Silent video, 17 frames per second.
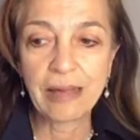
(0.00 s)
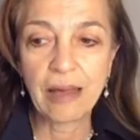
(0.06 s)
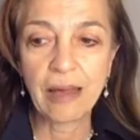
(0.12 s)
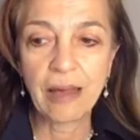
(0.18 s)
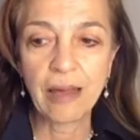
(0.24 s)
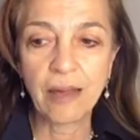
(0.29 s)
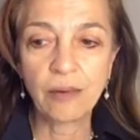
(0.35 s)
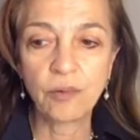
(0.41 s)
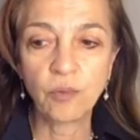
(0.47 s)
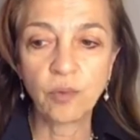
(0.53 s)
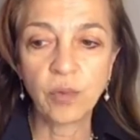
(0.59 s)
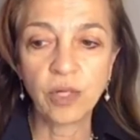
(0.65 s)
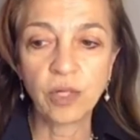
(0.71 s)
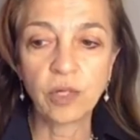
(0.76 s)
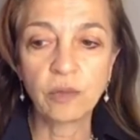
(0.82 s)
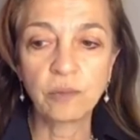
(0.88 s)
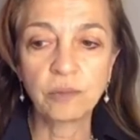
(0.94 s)
I
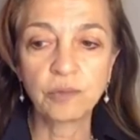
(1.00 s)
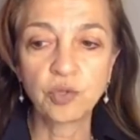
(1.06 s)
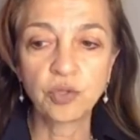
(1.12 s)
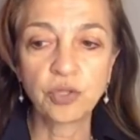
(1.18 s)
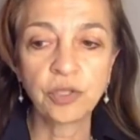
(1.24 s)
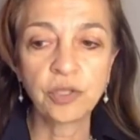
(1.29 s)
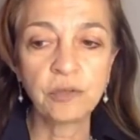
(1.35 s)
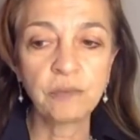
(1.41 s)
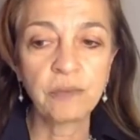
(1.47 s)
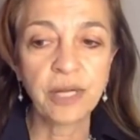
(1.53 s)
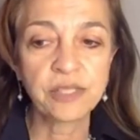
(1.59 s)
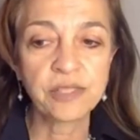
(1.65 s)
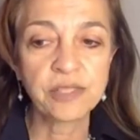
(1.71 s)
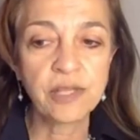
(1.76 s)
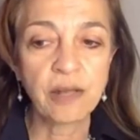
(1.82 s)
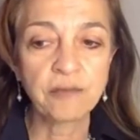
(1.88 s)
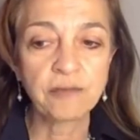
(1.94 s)
will turn
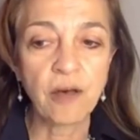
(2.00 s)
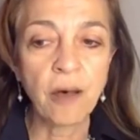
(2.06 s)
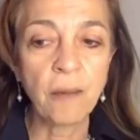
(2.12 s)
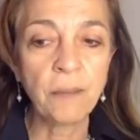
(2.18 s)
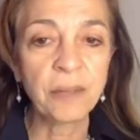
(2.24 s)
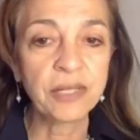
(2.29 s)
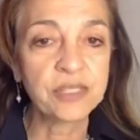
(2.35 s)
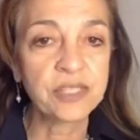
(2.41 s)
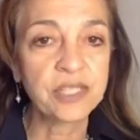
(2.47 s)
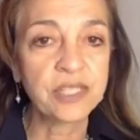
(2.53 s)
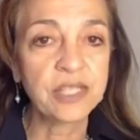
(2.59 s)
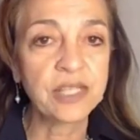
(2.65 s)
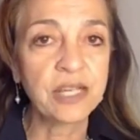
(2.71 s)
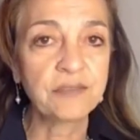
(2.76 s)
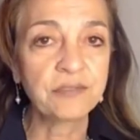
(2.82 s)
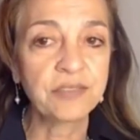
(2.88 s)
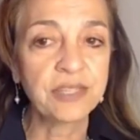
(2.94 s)
myself up and see
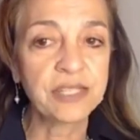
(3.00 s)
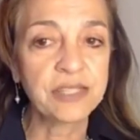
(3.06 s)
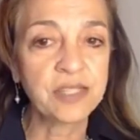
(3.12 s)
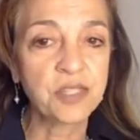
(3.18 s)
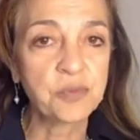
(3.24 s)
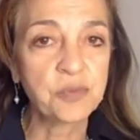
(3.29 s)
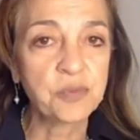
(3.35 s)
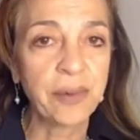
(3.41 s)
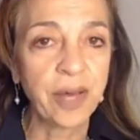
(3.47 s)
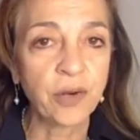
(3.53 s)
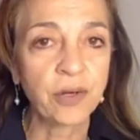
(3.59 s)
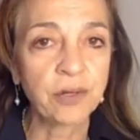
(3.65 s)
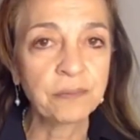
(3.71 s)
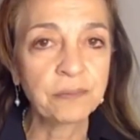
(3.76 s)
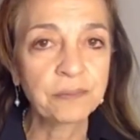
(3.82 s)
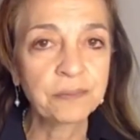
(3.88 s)
if this is better.